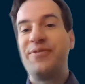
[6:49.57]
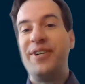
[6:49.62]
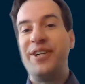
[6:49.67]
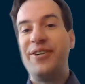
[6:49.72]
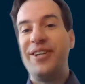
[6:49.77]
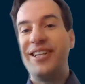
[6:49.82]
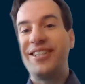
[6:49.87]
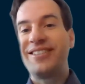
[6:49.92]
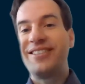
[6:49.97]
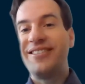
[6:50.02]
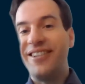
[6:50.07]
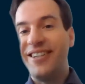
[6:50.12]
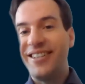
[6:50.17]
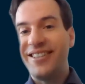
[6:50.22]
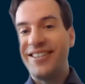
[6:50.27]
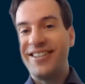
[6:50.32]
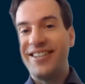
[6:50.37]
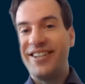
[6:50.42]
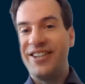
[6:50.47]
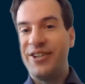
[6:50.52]
very
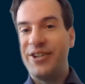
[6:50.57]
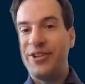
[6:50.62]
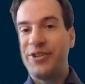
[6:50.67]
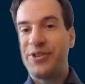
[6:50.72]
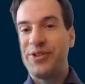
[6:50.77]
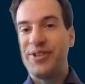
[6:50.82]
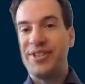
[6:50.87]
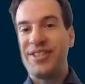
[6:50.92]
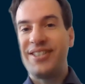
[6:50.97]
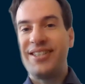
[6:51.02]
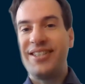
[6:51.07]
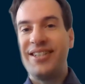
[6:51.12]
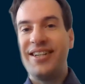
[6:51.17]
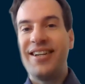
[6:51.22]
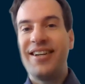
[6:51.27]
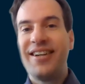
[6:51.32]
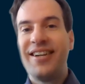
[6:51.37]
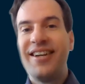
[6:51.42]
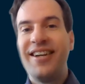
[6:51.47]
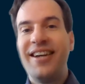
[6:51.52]
exciting and
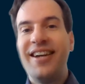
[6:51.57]
interesting.